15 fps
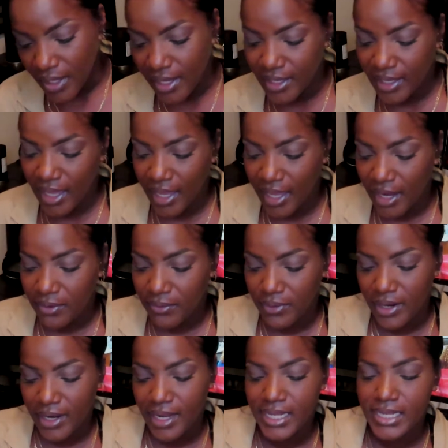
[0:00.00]

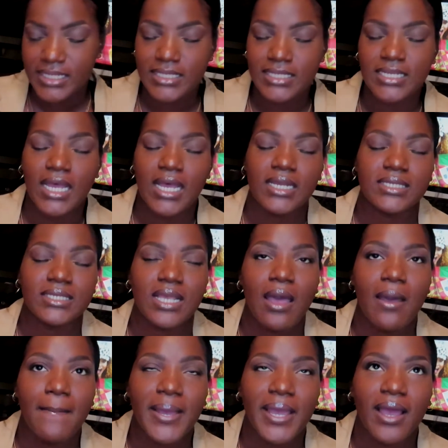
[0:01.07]
Karen talks
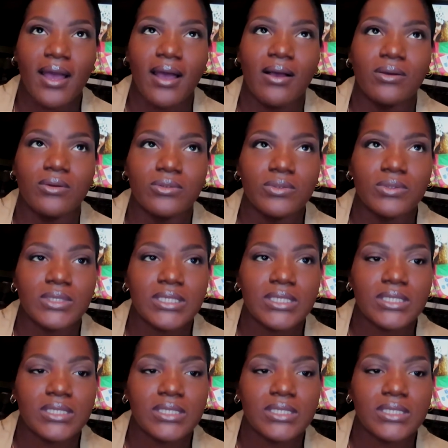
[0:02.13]
about,